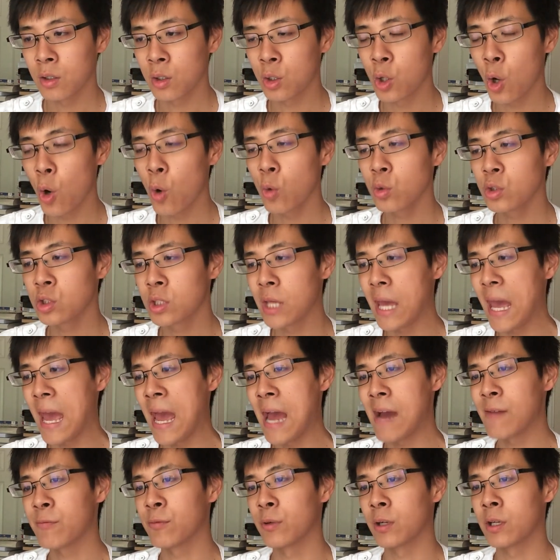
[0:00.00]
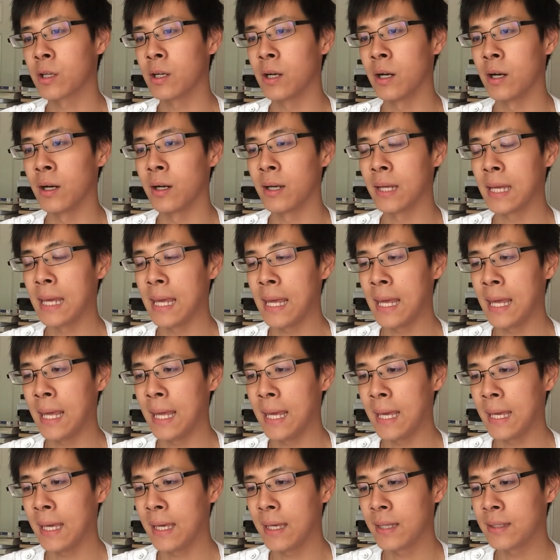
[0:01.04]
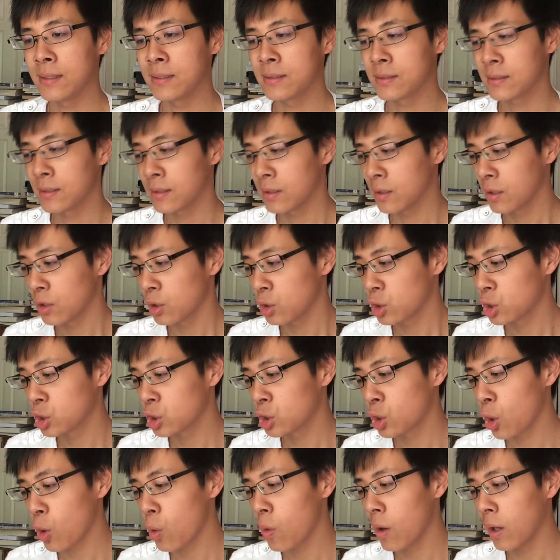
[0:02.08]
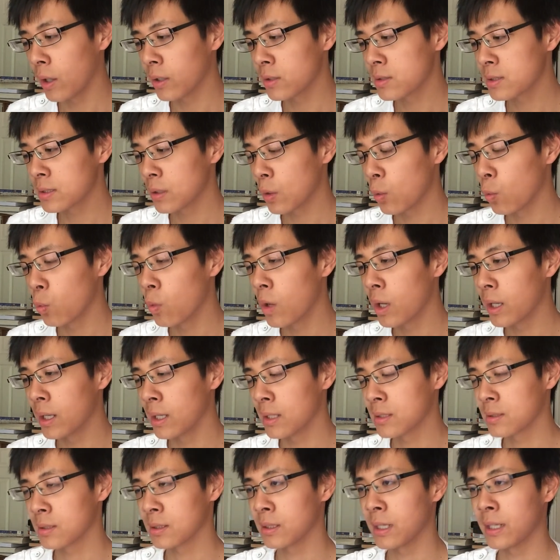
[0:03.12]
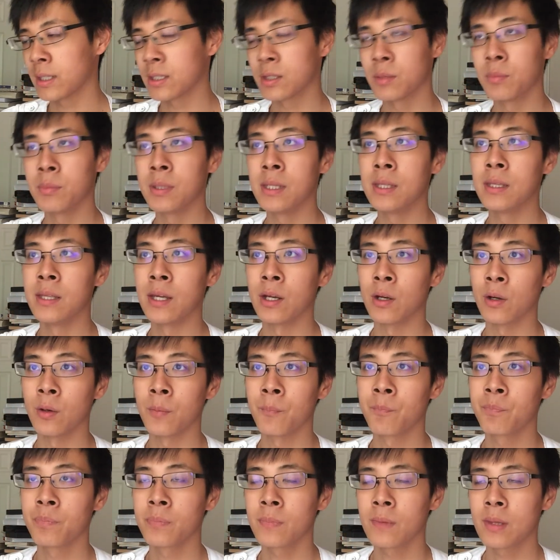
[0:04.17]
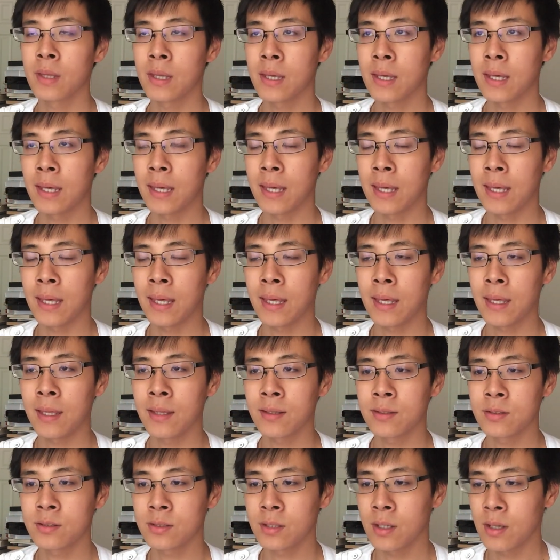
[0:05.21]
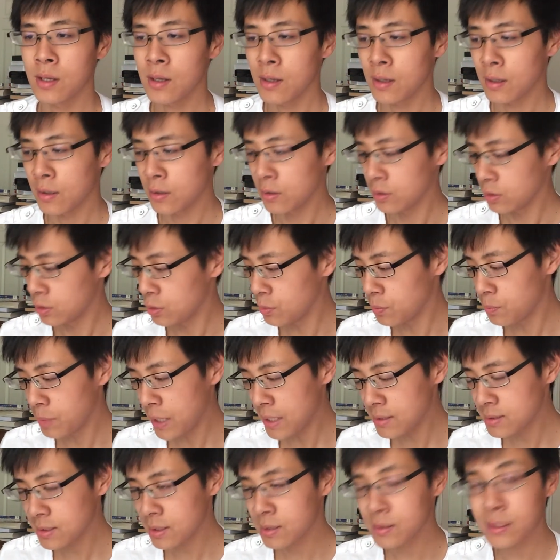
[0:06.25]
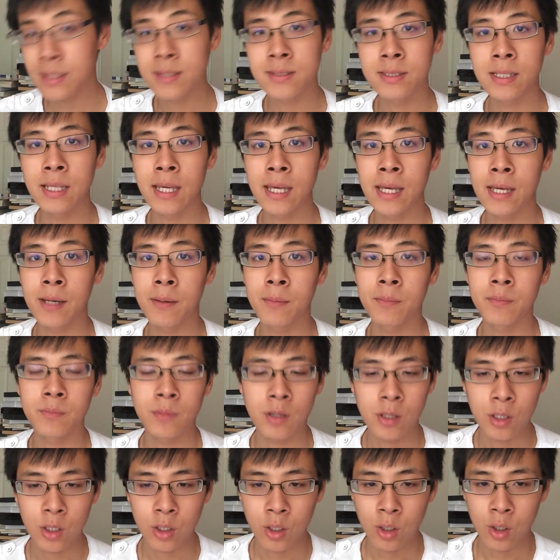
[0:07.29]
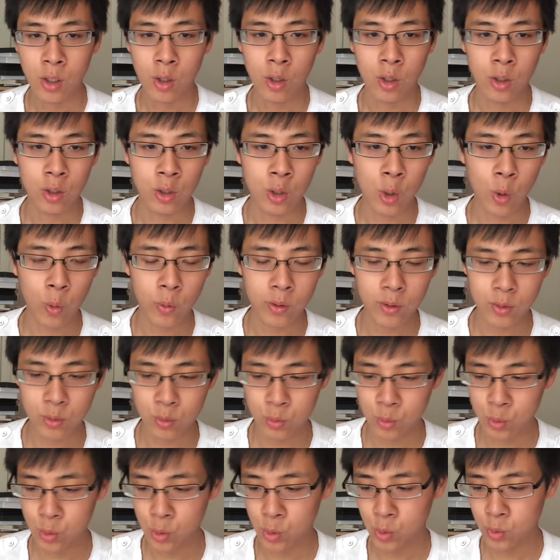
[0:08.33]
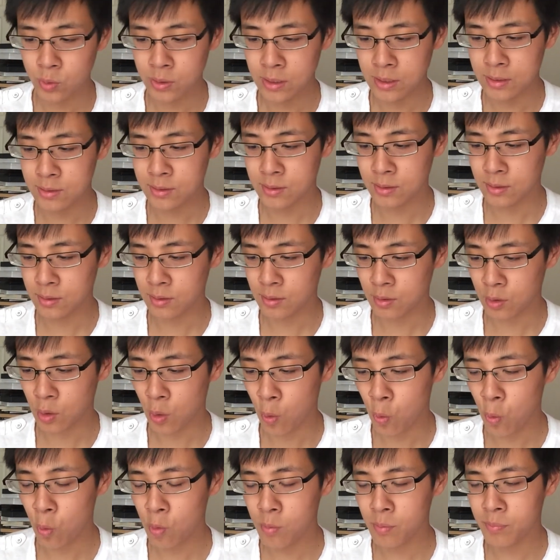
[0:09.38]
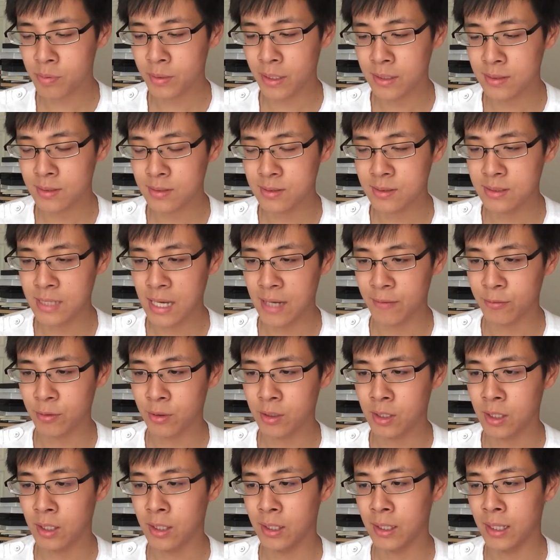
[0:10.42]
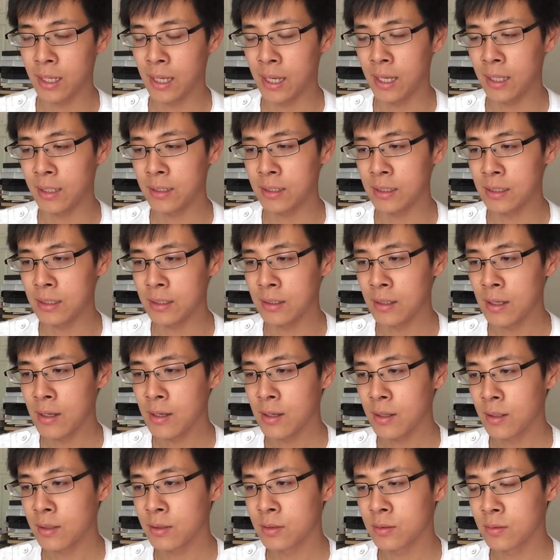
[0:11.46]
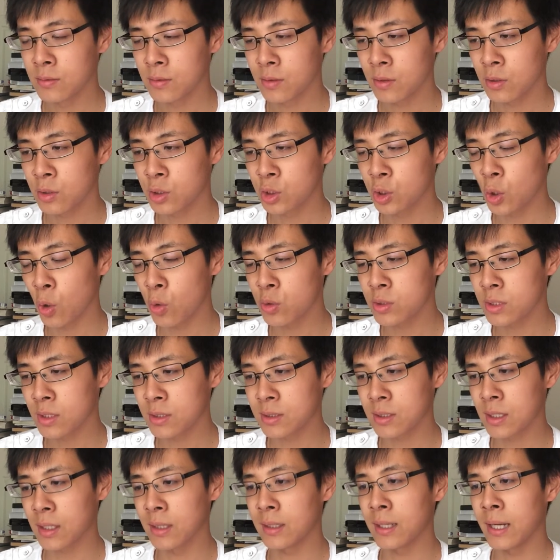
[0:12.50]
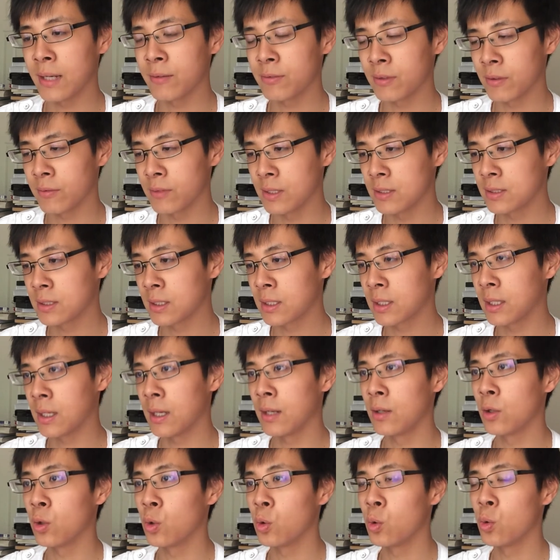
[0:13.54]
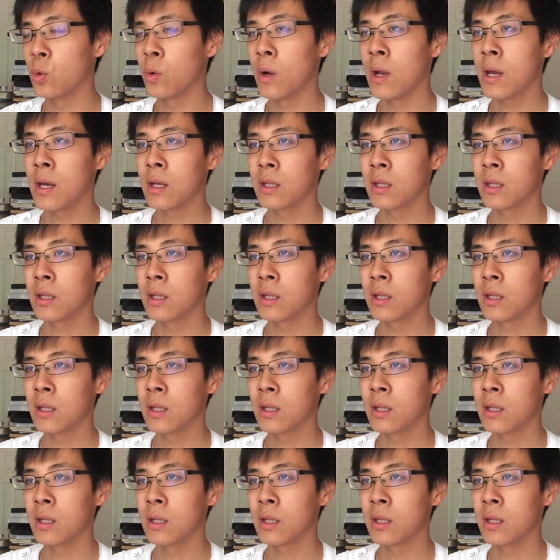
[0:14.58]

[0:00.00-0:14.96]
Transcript: go to Africa and show us what it's like to be there. And you basically see him going through these horrible places in Africa, and he shows us the life of this kid who